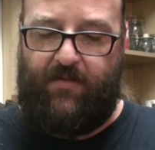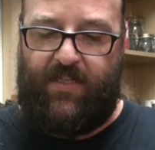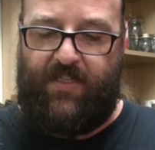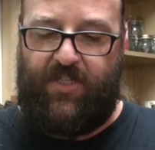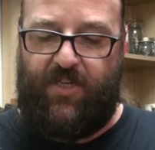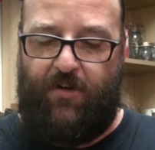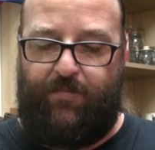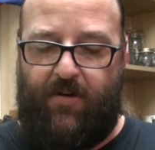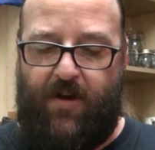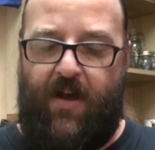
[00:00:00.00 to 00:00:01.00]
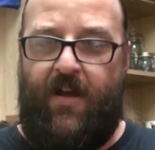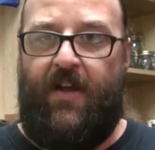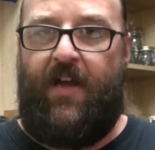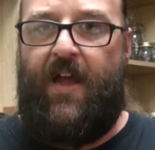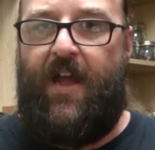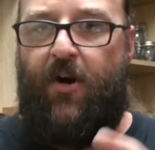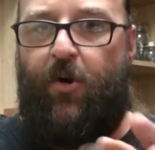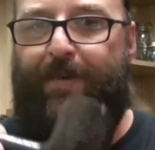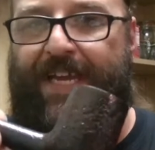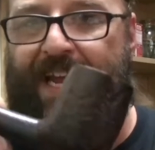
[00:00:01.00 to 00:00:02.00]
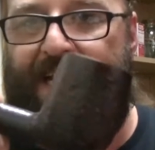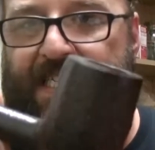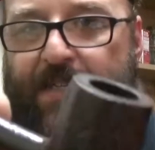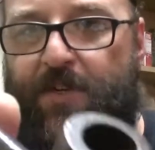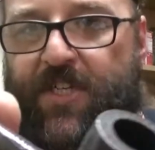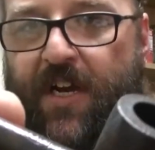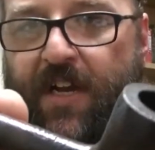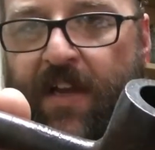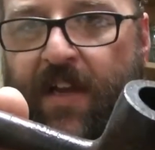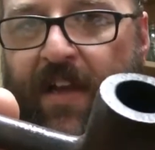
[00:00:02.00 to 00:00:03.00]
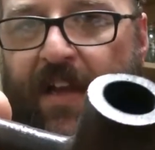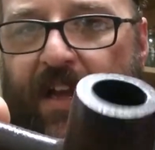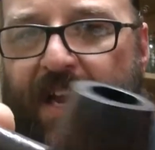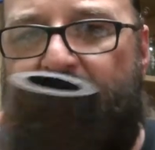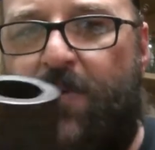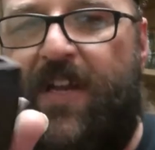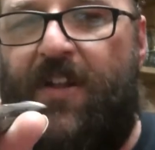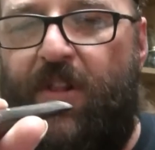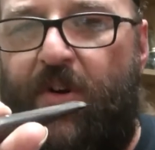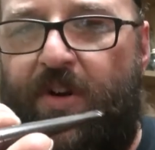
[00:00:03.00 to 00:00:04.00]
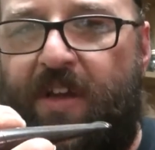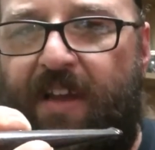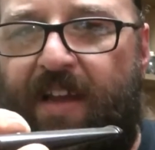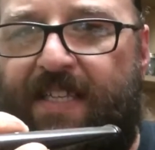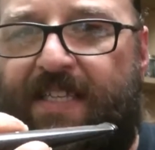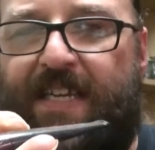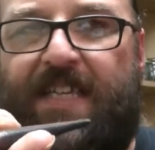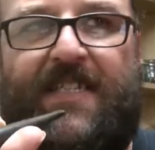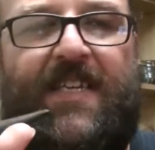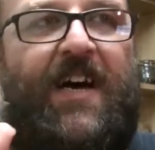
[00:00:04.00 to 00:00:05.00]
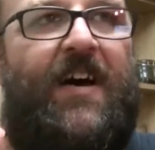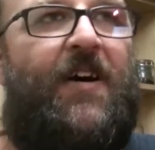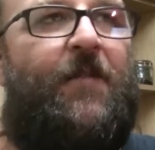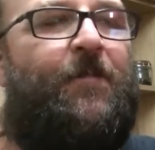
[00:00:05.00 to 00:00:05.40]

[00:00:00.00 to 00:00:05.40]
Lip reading: it's a Shell Briar, LBS, which anywhere you look, it says that